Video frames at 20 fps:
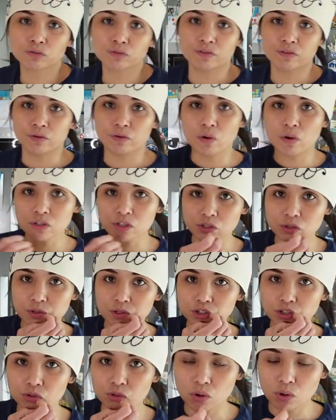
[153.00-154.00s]
to the grocery
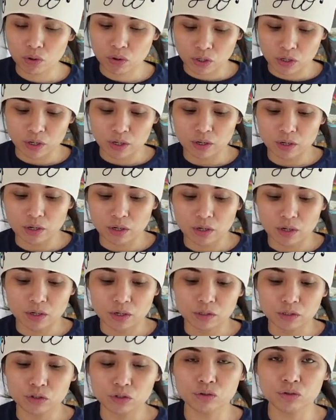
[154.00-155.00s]
store
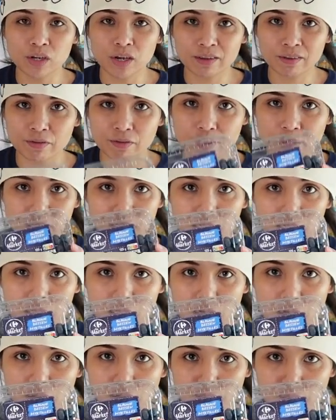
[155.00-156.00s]
to get
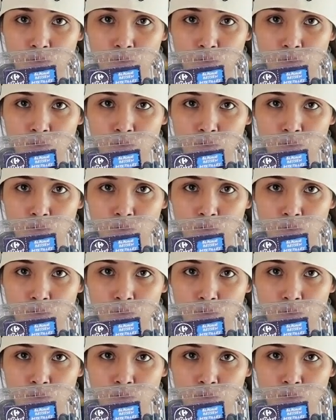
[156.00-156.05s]
these